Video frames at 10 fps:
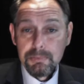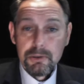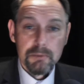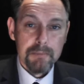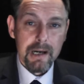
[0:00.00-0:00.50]

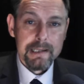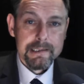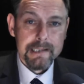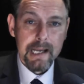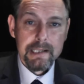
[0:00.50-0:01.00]
The report
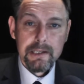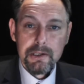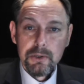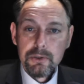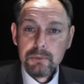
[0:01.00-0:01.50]
might say
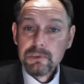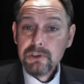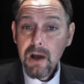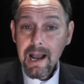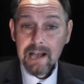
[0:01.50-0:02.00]
that the author was not